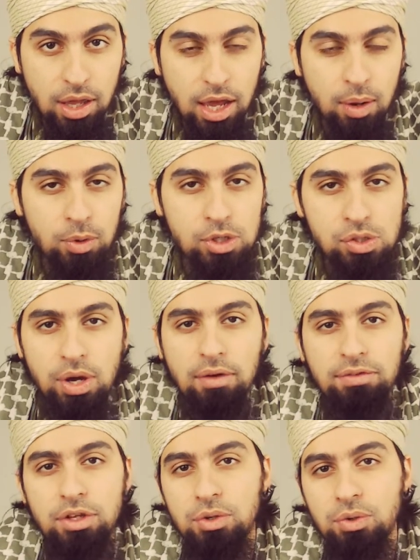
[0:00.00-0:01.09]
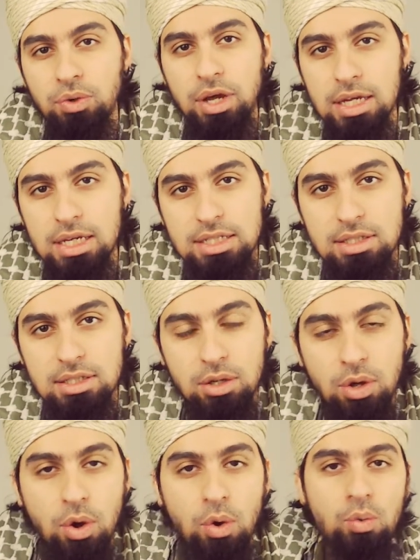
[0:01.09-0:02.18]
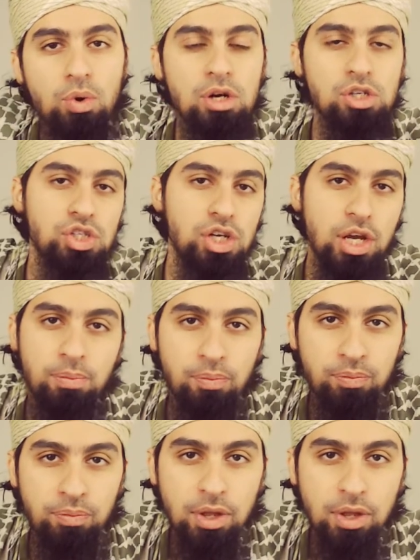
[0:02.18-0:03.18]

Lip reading: and what you have to do is worship